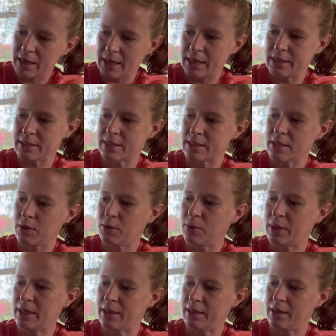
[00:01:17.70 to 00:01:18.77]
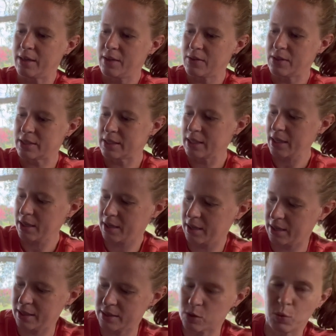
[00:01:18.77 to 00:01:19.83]
And so uh, the Sitka
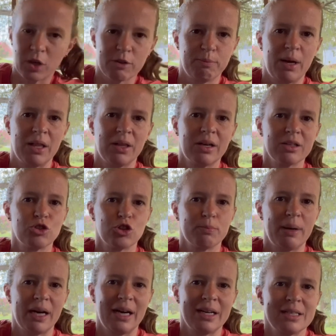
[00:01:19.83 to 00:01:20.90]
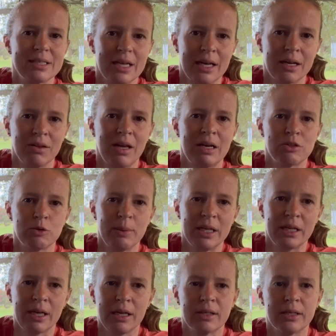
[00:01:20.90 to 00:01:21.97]
is one of my larger bags and allows me to
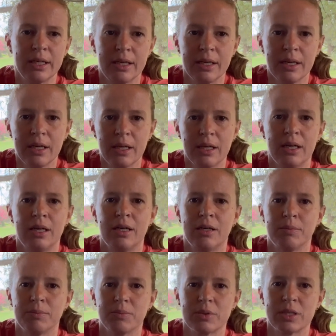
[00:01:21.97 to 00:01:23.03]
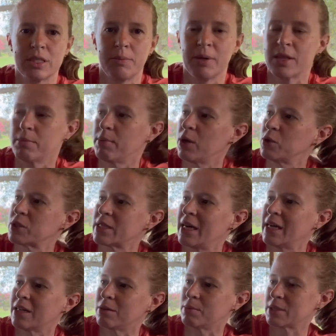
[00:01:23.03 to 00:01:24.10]
carry um, some of the most
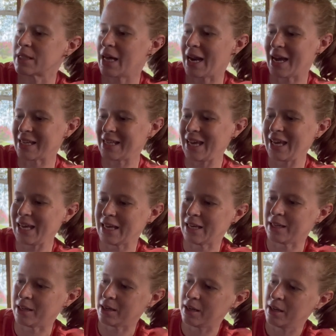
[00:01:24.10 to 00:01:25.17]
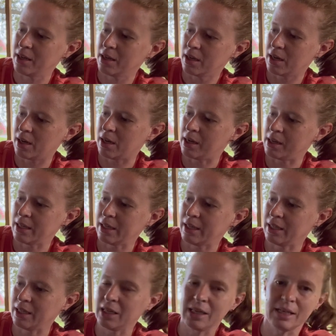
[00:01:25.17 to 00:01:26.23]
items that I can uh, in
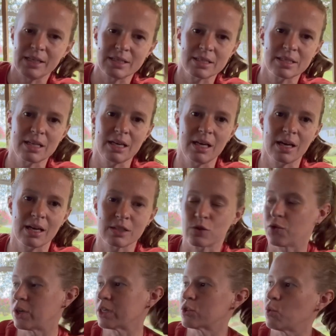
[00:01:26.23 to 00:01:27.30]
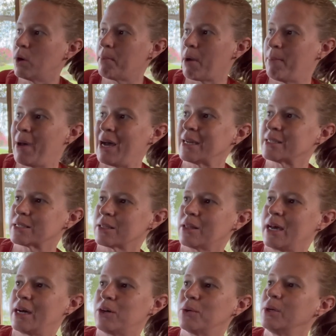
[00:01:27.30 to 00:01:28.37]
EDC as far as what my bags
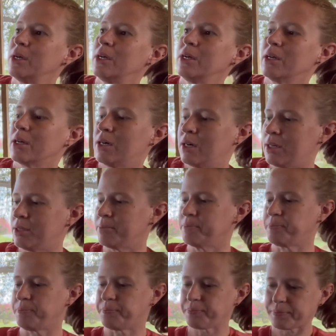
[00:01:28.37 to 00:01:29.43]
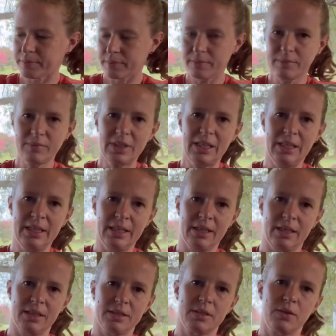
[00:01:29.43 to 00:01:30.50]
allow. Um, and
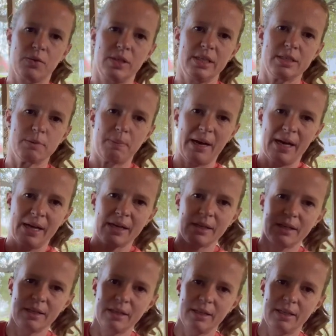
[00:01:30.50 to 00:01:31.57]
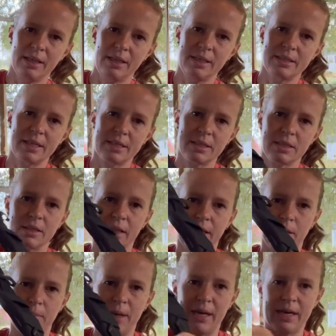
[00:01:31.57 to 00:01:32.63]
uh, so this bag, it is a sling
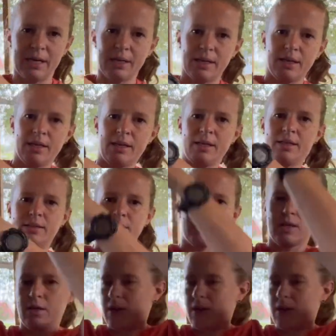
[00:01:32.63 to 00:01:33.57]
bag and it's